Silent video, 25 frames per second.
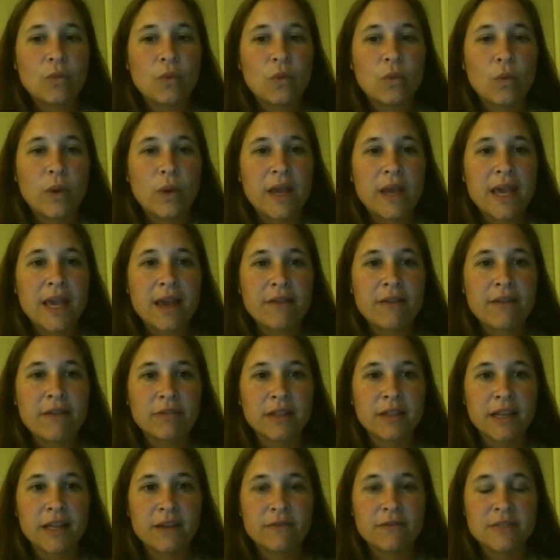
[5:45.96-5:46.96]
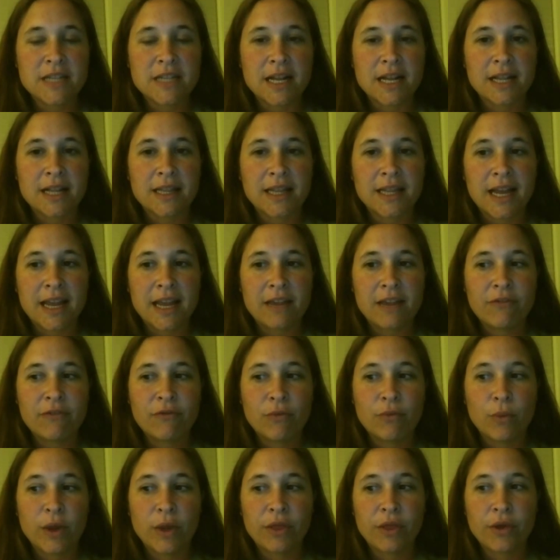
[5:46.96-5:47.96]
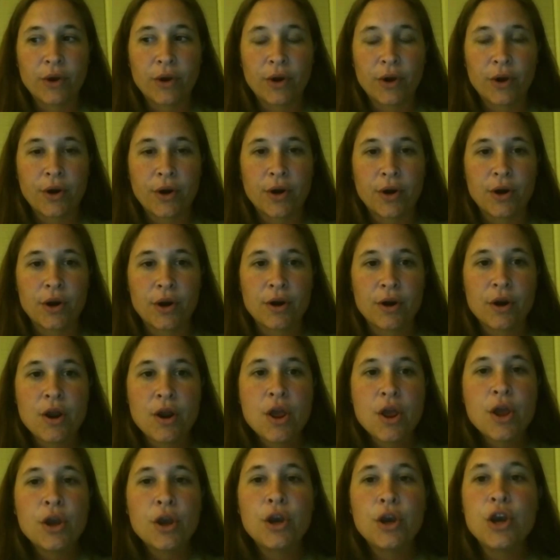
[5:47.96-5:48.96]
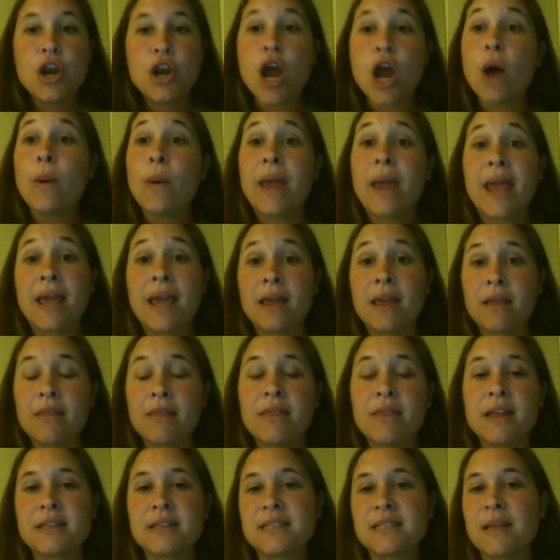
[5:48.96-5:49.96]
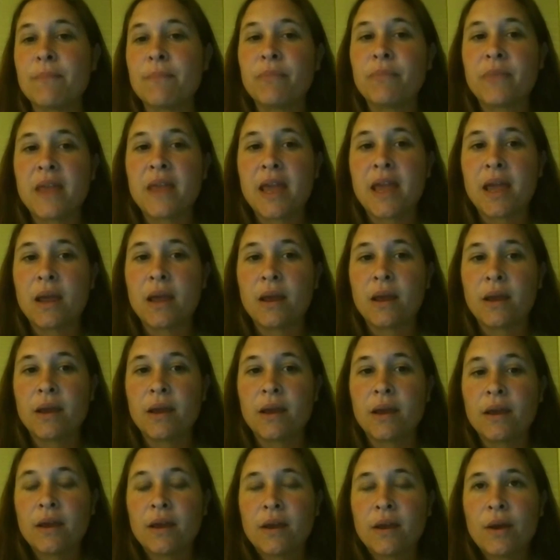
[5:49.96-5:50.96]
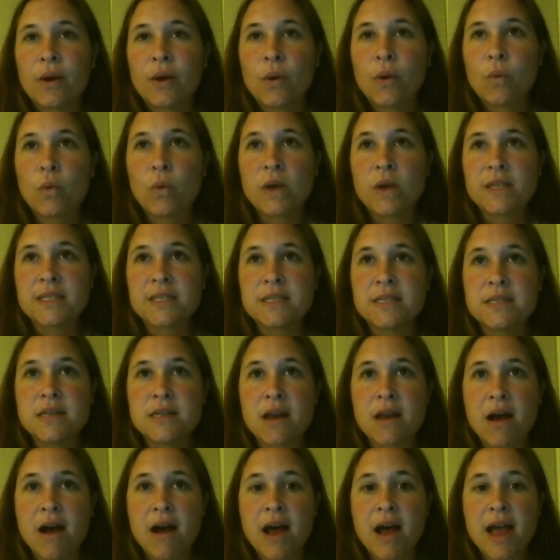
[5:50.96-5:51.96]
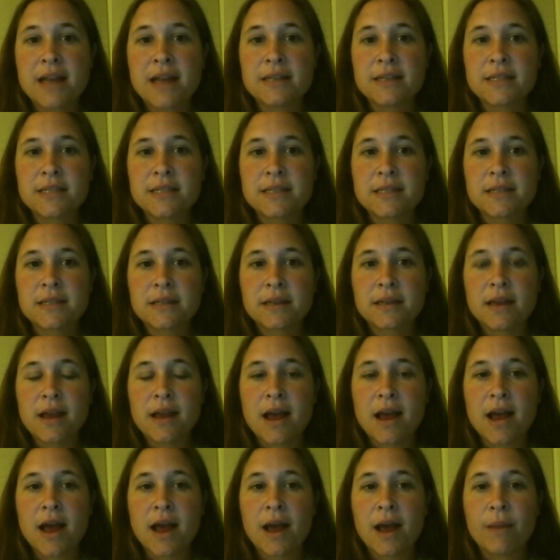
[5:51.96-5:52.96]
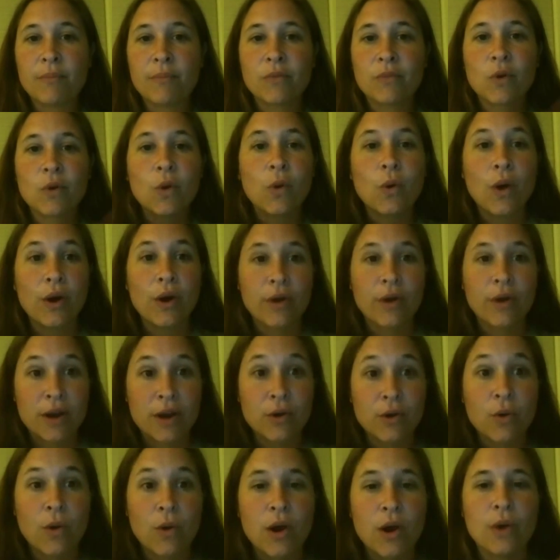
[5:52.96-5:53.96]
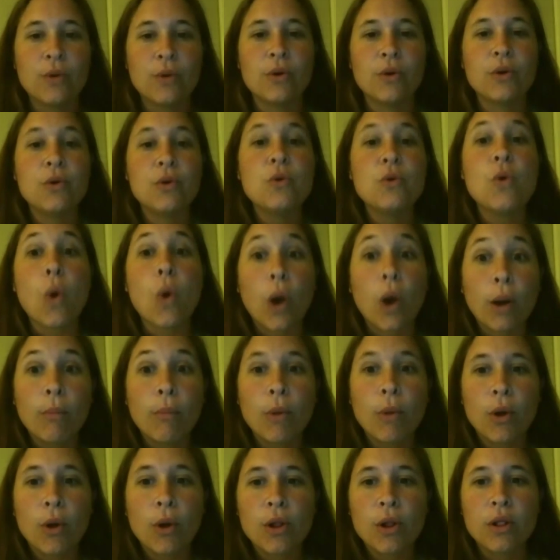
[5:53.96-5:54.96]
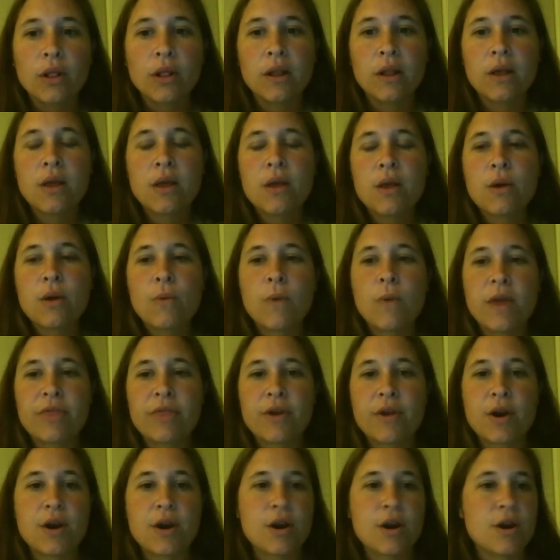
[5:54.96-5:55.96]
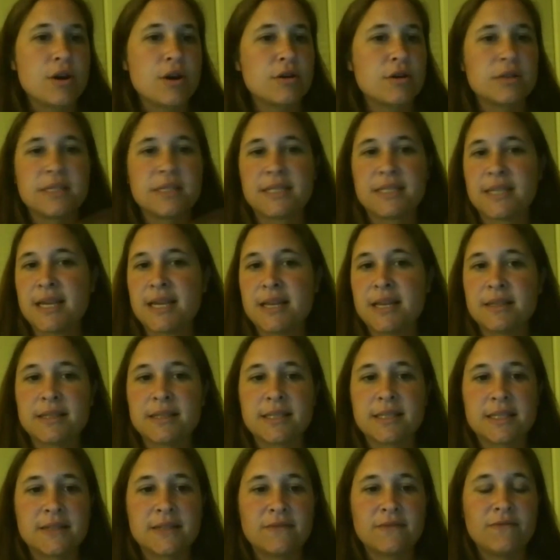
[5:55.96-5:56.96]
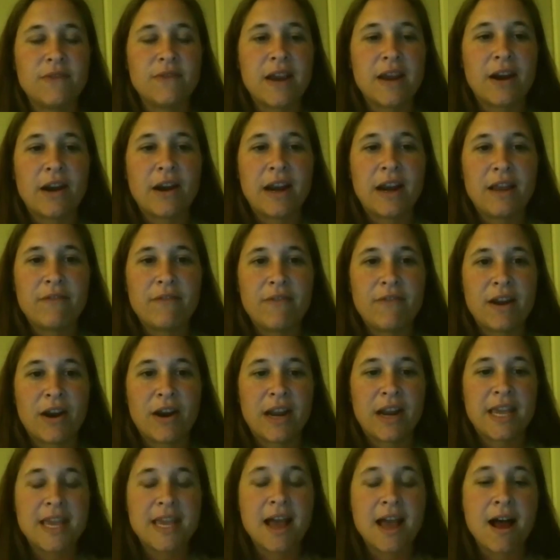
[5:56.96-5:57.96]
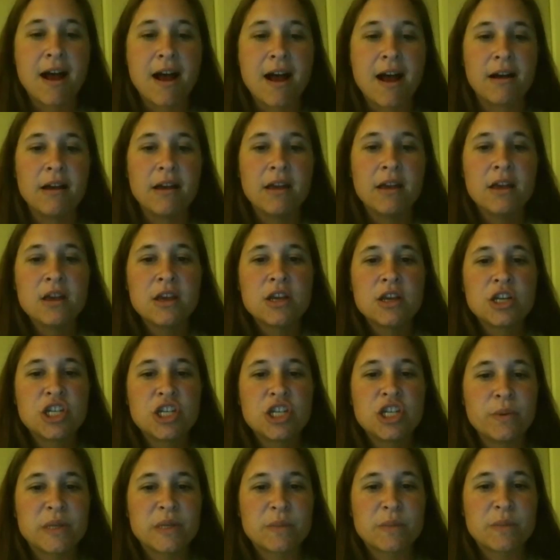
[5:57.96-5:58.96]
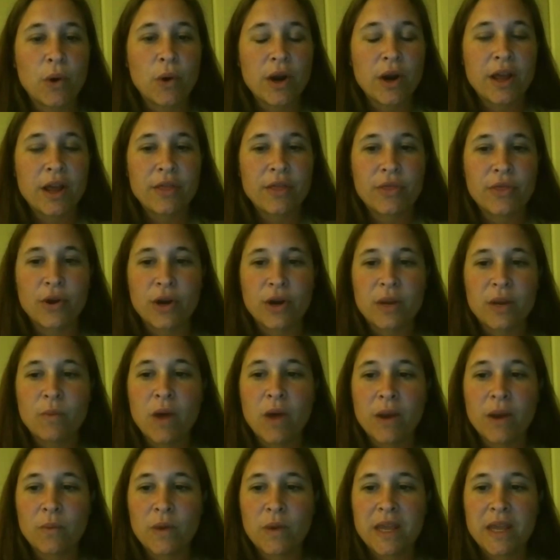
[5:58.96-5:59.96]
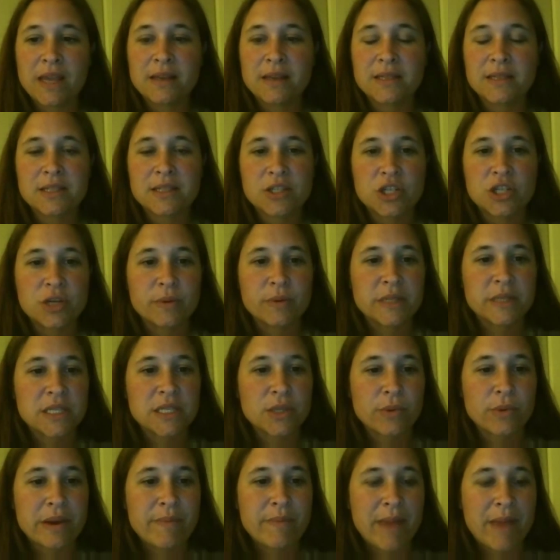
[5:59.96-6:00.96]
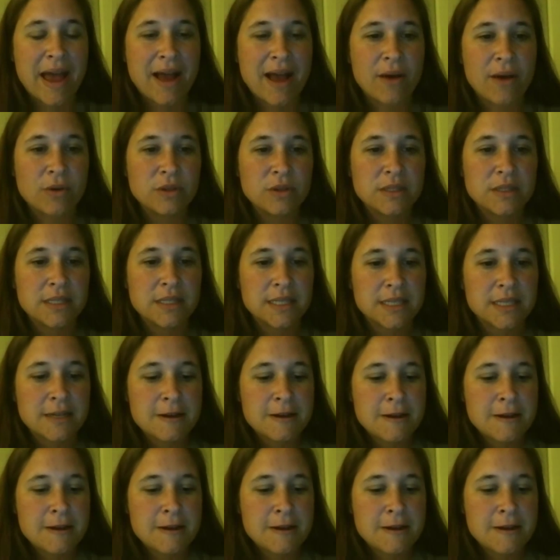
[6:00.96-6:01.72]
We have lived a life with her knowing that something was not quote unquote normal with her since very, very young. She was born at 31 weeks. She was 3 pounds.